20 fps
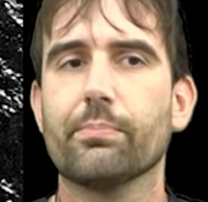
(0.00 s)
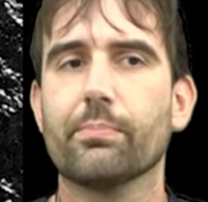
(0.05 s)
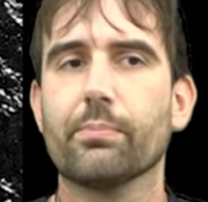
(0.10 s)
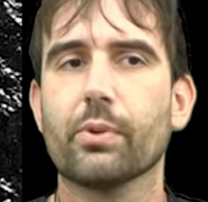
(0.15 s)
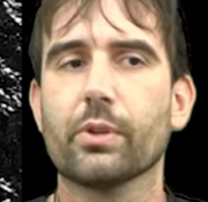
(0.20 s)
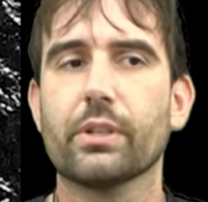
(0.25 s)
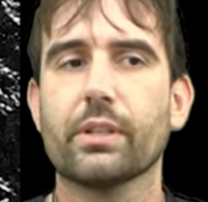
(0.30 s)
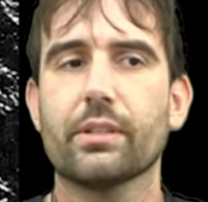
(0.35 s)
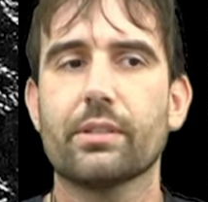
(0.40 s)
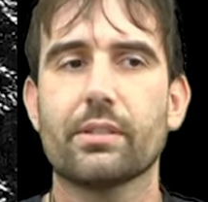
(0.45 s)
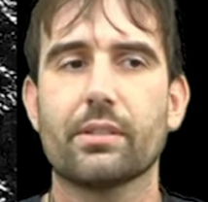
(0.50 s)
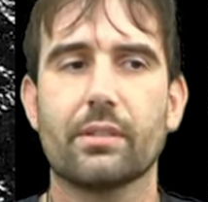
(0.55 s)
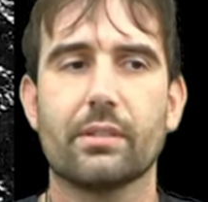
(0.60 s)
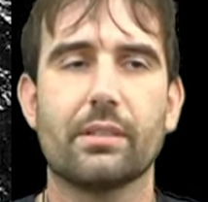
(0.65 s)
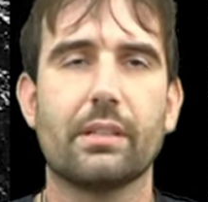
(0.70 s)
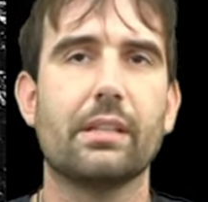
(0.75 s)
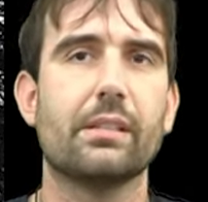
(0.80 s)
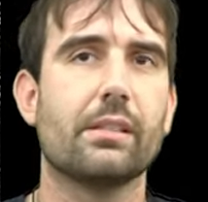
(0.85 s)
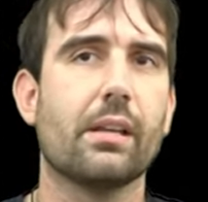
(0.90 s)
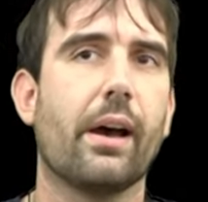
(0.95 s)
British
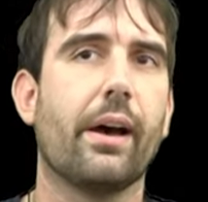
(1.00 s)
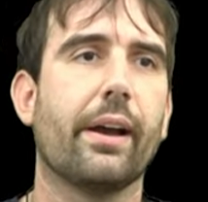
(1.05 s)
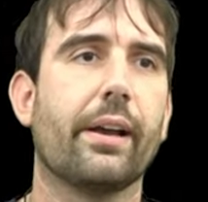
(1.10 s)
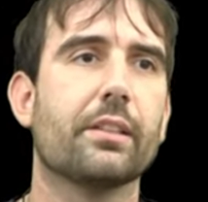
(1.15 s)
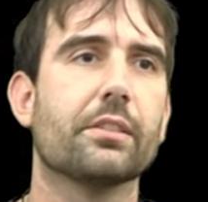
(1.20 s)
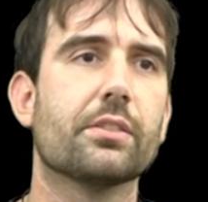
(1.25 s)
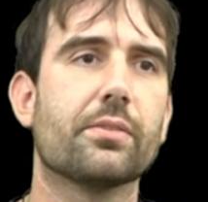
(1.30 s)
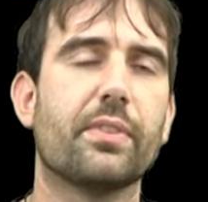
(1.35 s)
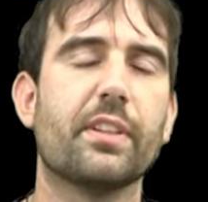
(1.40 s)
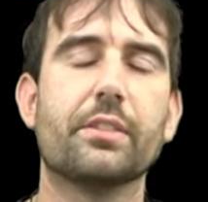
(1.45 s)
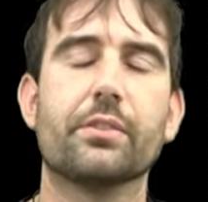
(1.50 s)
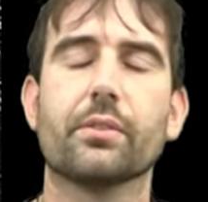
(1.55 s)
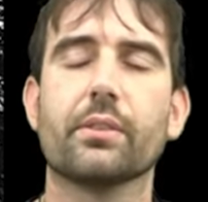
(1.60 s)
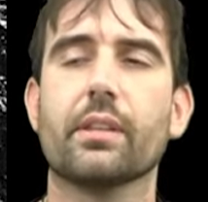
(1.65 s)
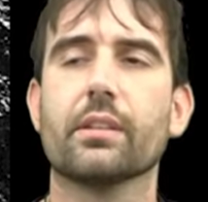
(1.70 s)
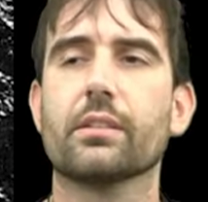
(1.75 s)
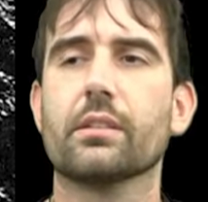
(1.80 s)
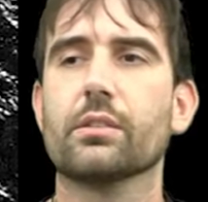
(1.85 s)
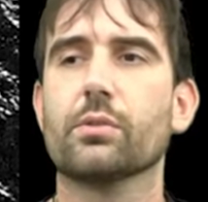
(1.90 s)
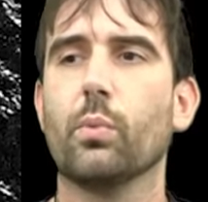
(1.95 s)
designs featured
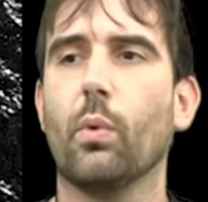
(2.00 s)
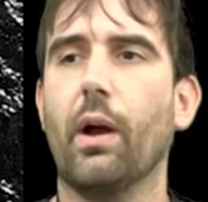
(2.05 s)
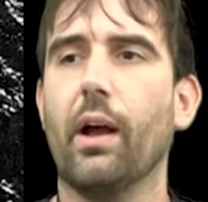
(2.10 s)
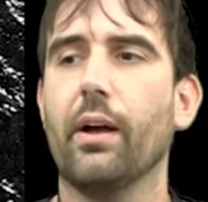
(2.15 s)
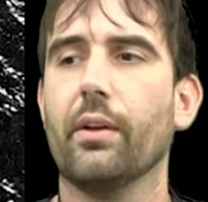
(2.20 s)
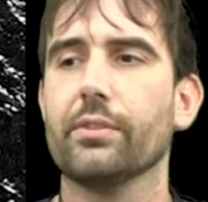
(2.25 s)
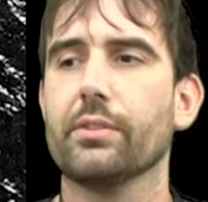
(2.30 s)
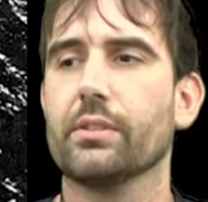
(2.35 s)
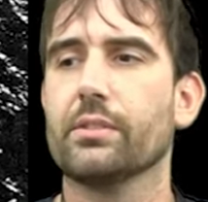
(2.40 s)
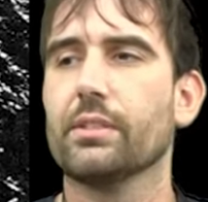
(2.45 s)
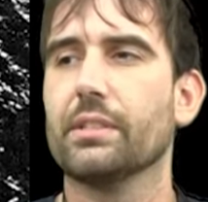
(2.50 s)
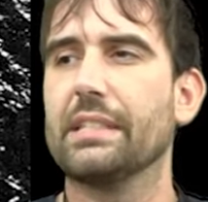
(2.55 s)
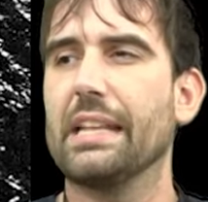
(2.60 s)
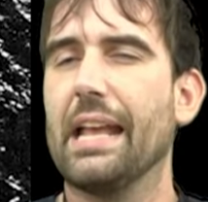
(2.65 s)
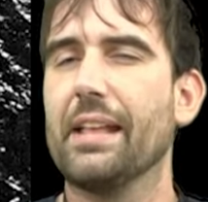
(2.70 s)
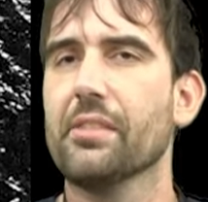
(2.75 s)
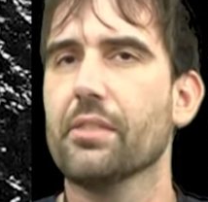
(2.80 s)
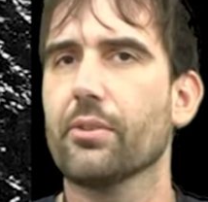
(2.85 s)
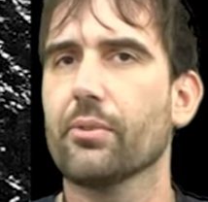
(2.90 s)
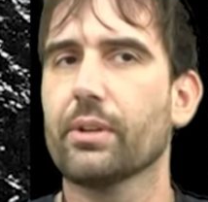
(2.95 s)
this as well, such as
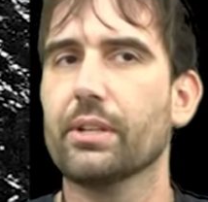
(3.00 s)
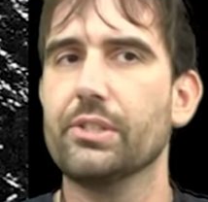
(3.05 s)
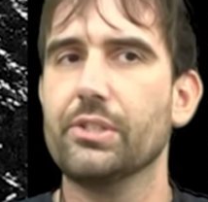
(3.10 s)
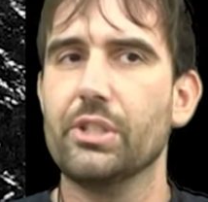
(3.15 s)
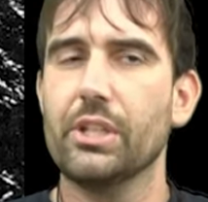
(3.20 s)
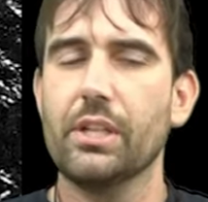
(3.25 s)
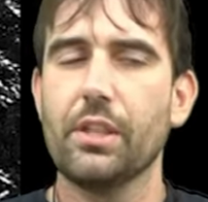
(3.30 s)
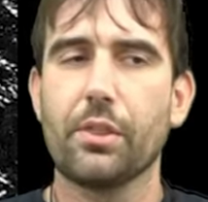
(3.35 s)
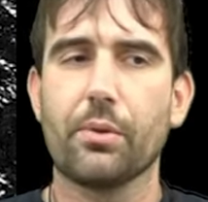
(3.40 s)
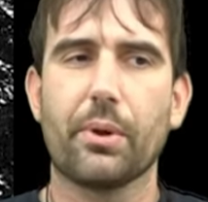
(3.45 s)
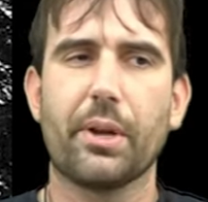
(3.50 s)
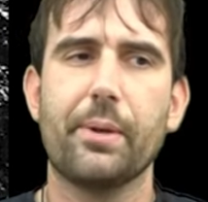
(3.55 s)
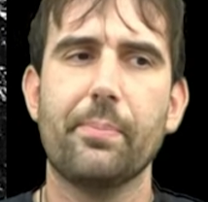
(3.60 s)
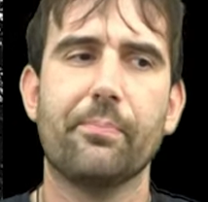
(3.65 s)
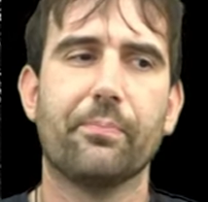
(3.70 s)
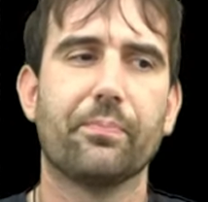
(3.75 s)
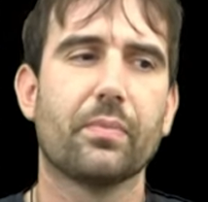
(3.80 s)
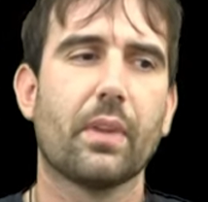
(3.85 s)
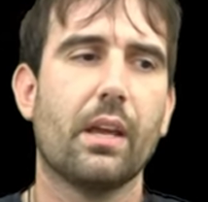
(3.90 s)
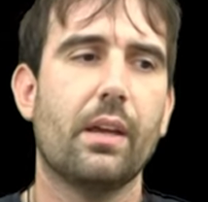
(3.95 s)
N3 and G3.